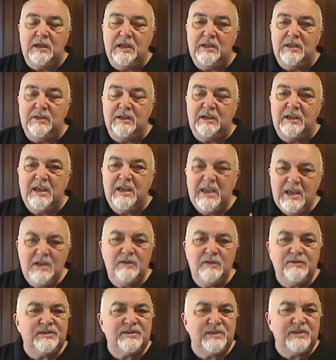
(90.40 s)
In the key
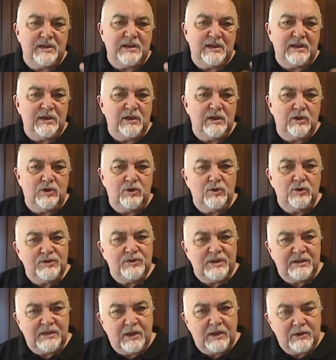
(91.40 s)
of C,
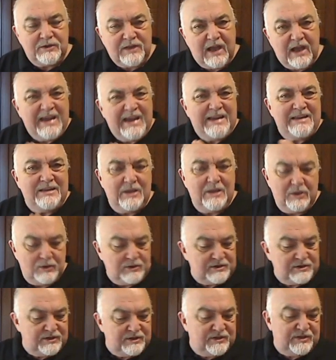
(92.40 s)
using those 8
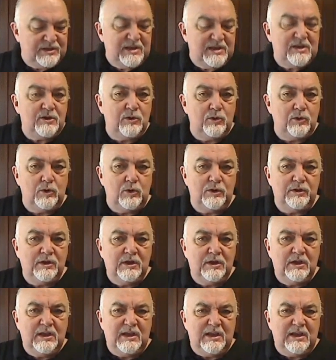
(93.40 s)
notes, the C chord
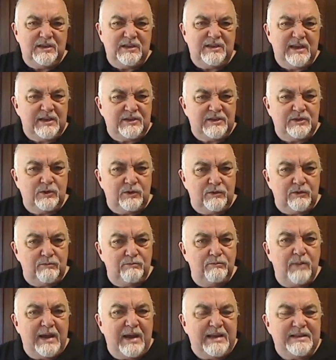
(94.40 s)
is our sort
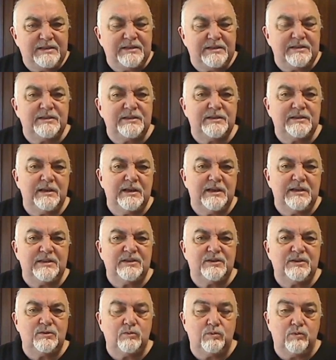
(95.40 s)
of basis.
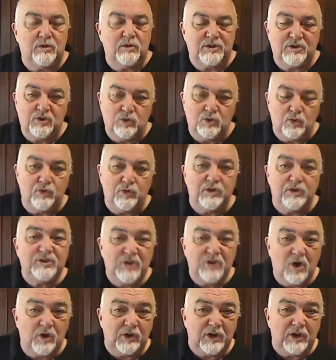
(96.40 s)
It's what's called the
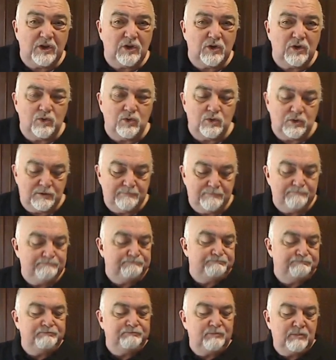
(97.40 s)
tonic chord.
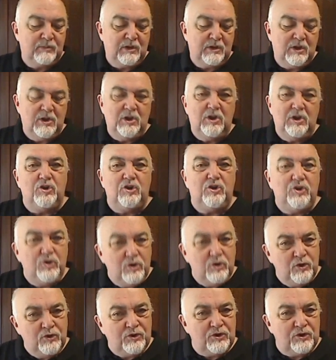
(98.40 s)

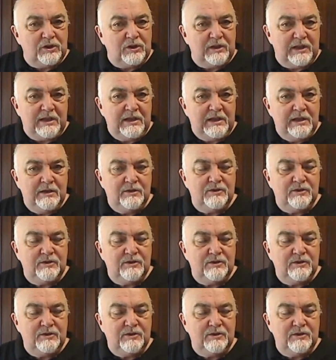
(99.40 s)
Usually,